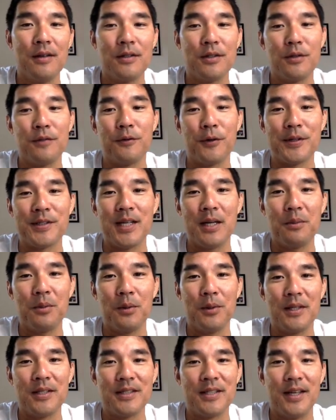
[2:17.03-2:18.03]
So for
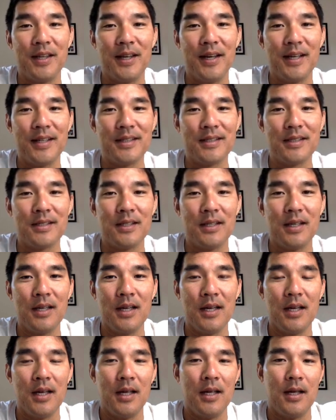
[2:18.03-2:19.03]
example, let's say that
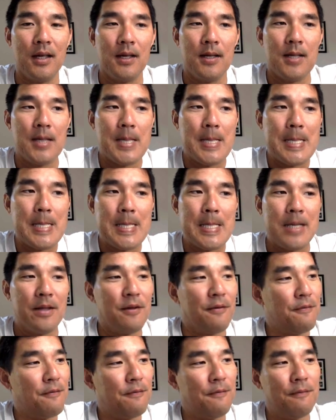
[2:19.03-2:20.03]
uh,
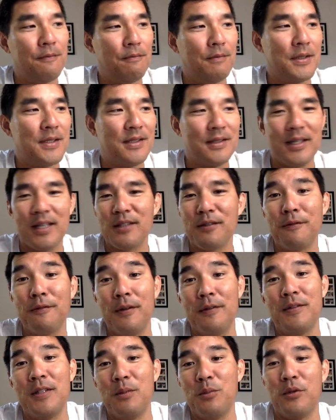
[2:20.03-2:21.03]
the, let's take the
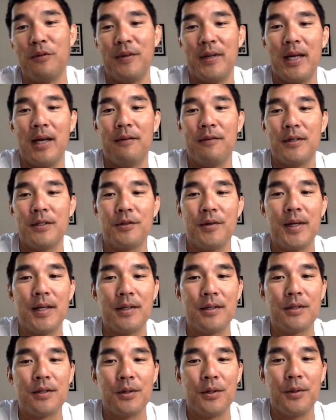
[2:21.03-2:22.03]
50 moving average,
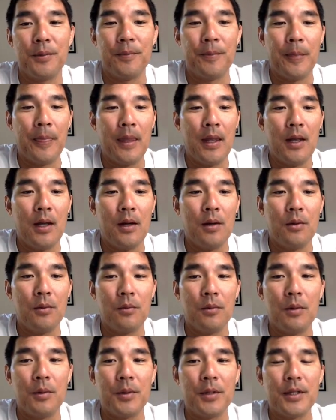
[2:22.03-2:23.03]
right? So
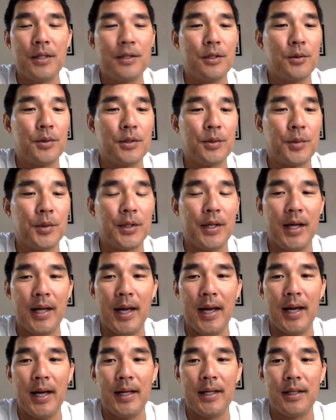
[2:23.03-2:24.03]
what we're gonna do is we're gonna
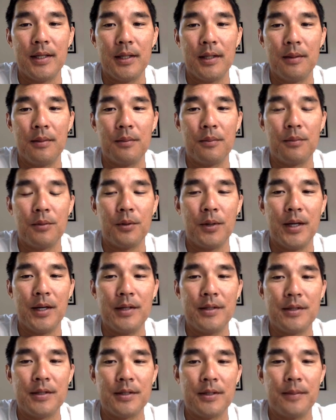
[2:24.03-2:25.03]
add
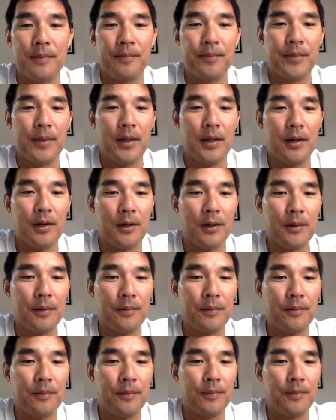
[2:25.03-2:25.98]
price here,